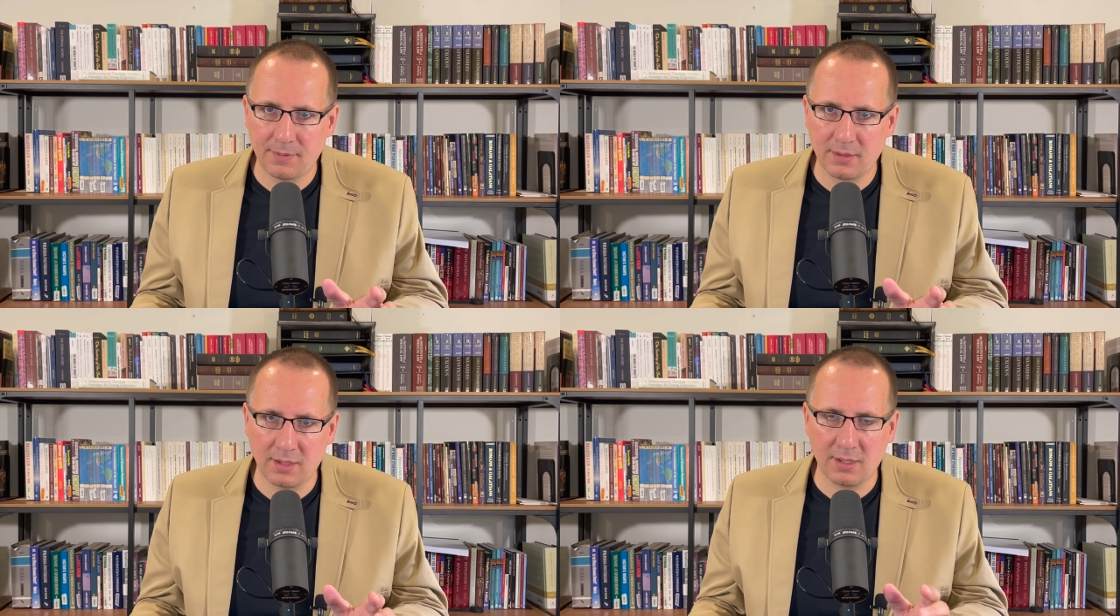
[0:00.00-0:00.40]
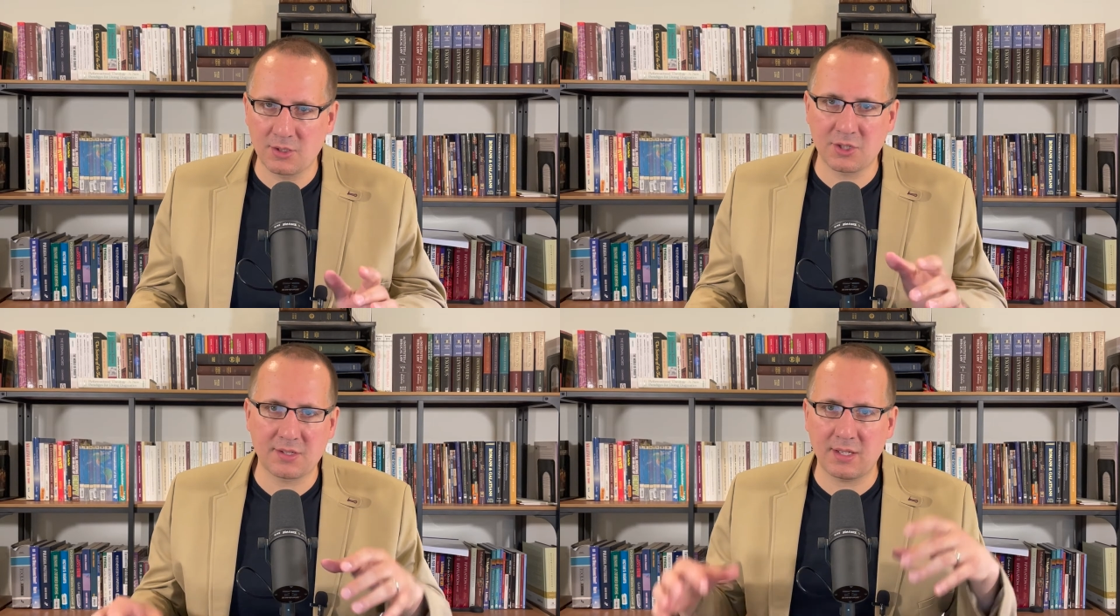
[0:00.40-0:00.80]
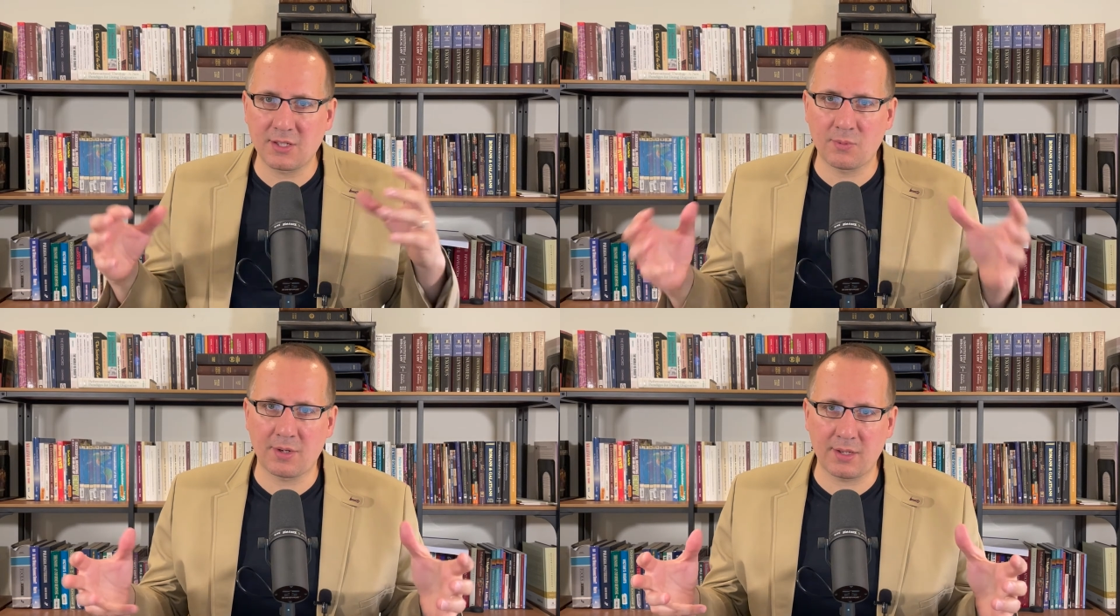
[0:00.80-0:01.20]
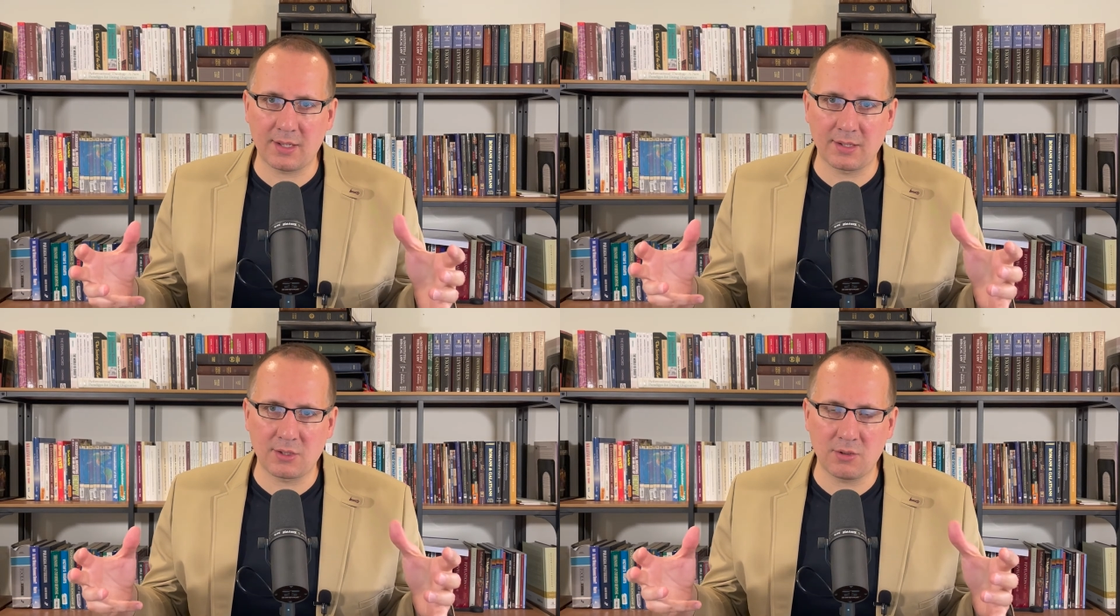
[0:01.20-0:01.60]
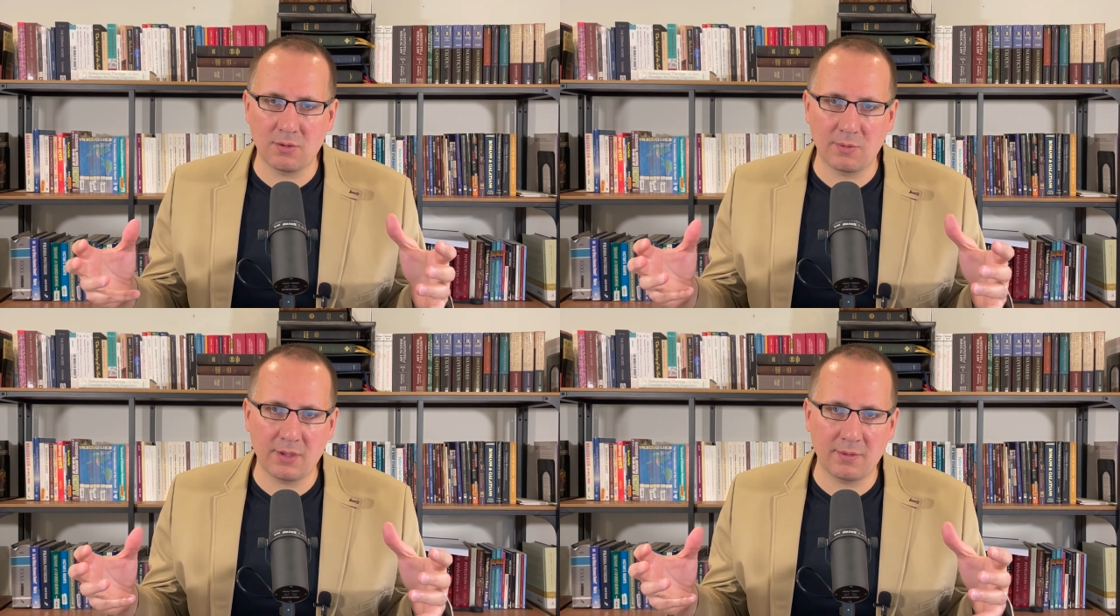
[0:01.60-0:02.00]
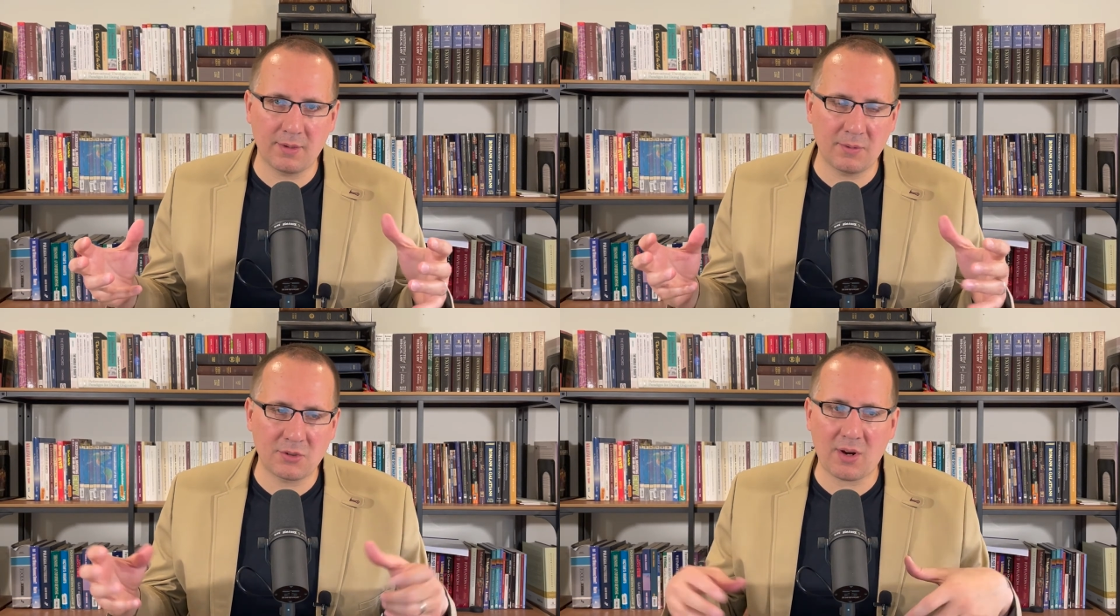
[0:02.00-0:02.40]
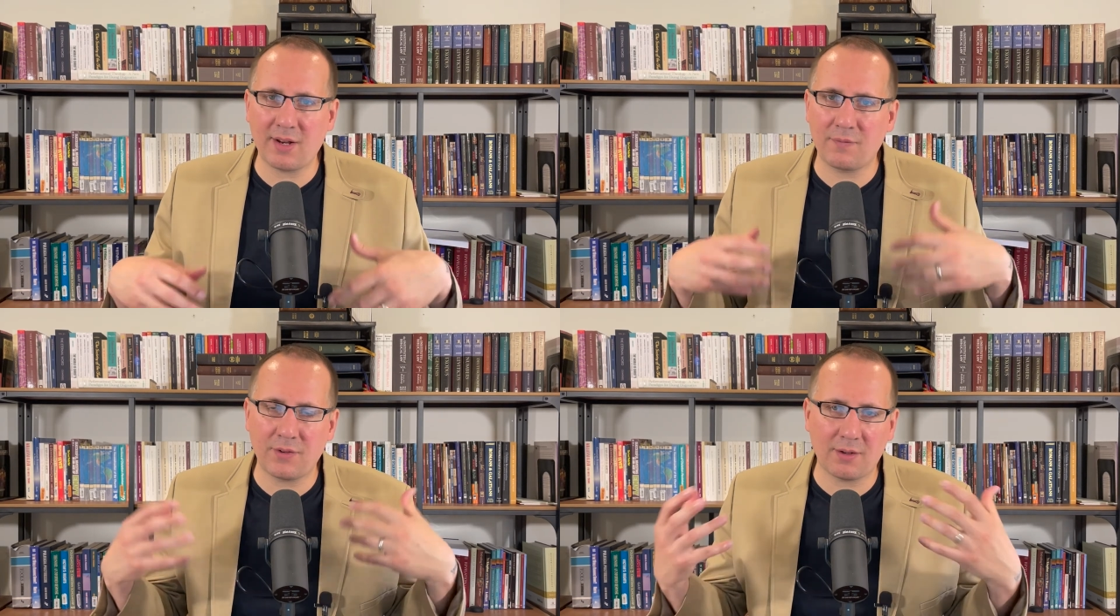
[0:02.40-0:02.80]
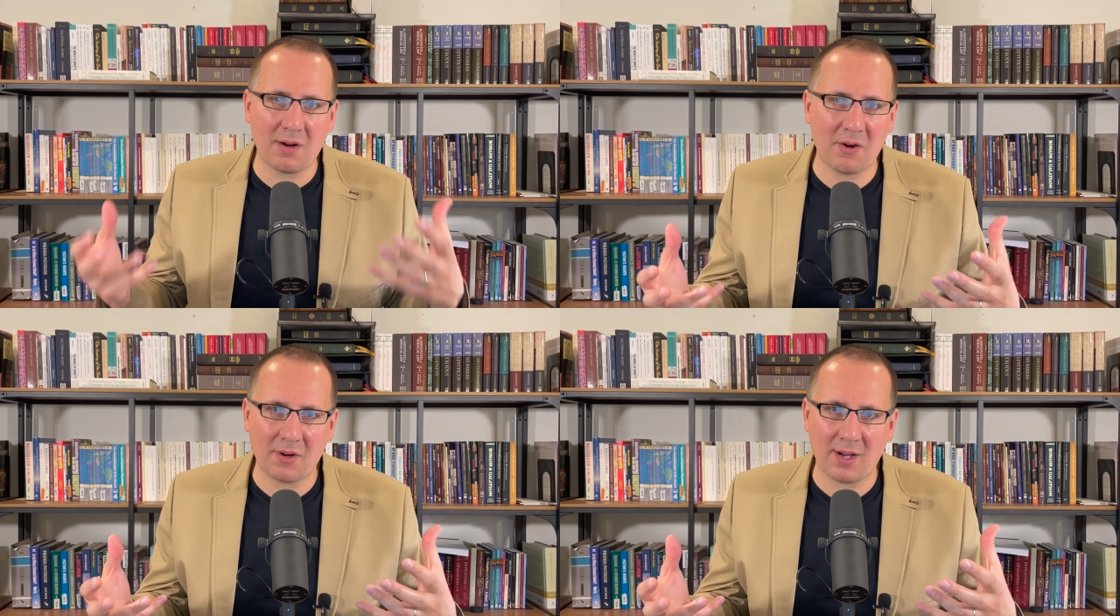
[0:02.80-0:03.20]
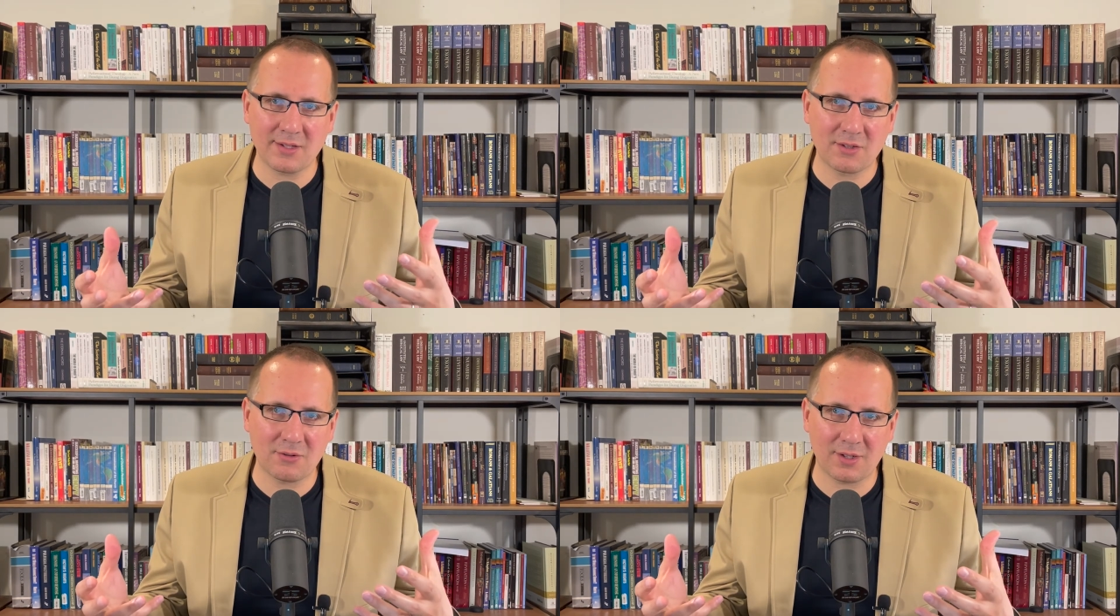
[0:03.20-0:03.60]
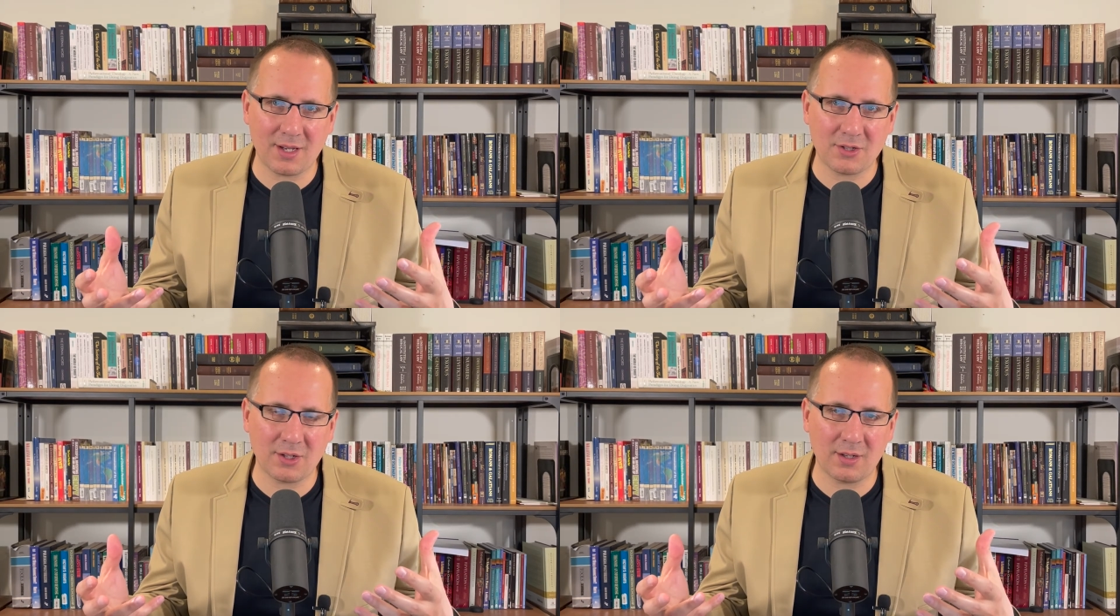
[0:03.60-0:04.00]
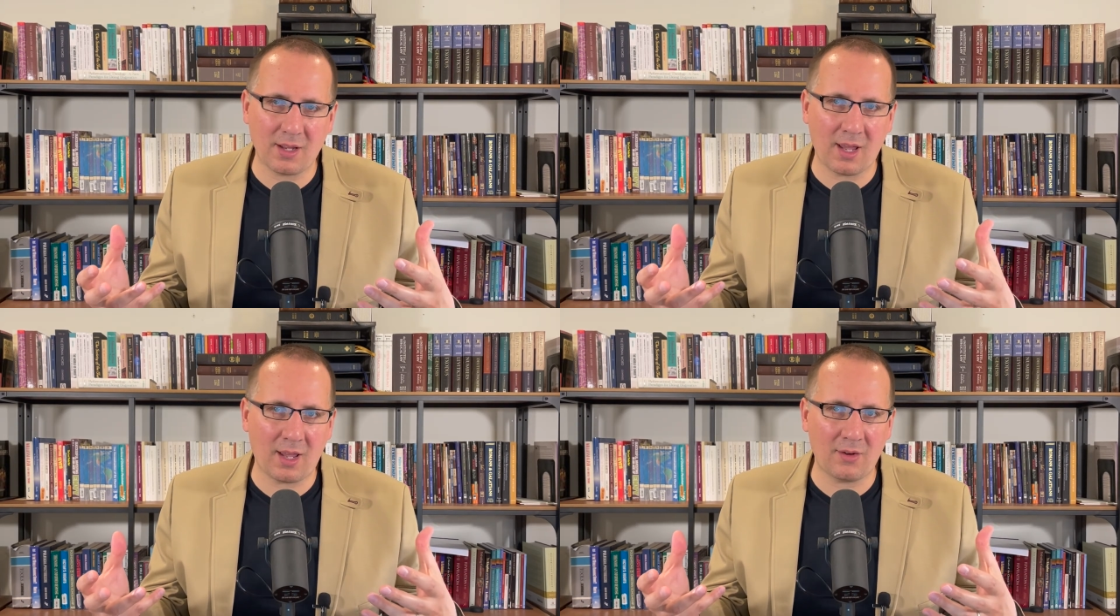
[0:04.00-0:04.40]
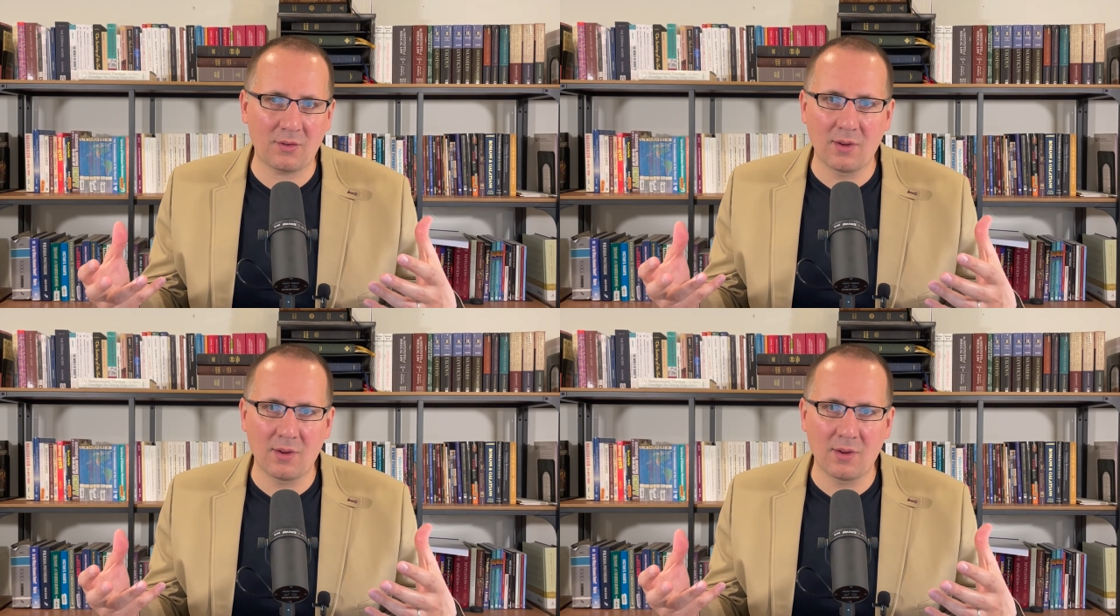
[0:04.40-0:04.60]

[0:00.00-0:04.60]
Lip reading: It just is what it is. We try to figure out God's creation, and